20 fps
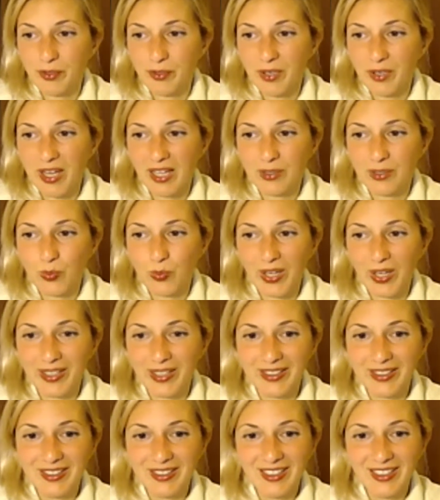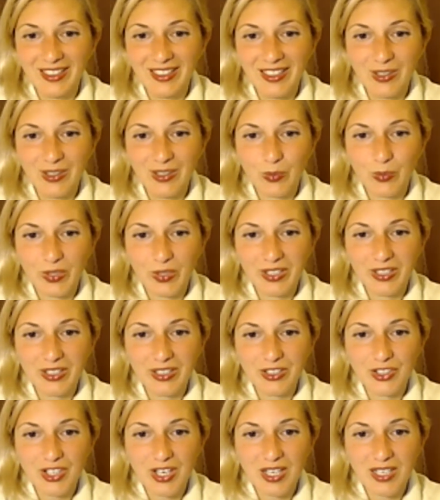you had one? We're gonna
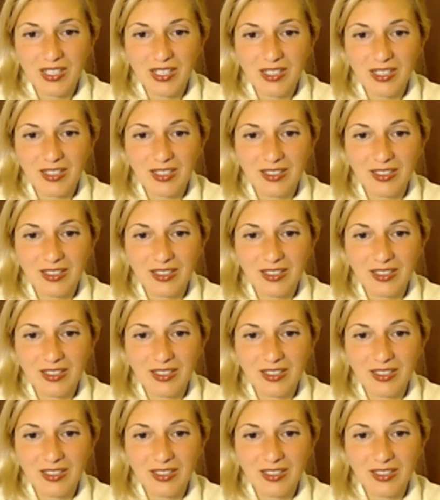just